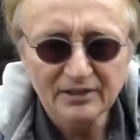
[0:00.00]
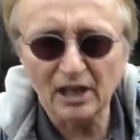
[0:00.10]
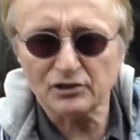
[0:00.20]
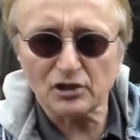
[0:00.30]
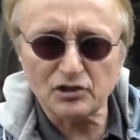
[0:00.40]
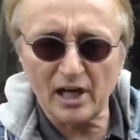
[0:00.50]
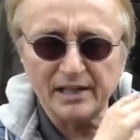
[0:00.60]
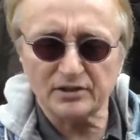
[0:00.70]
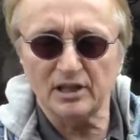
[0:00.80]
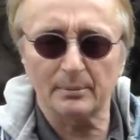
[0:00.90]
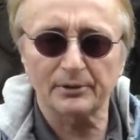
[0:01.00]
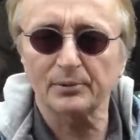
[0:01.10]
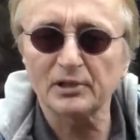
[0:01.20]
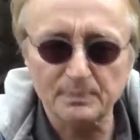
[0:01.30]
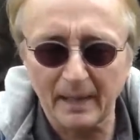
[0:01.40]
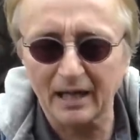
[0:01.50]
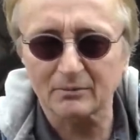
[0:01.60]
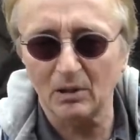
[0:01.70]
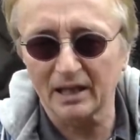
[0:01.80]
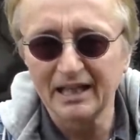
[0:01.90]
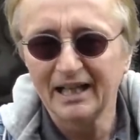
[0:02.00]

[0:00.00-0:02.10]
They'll just change the number three spark plug.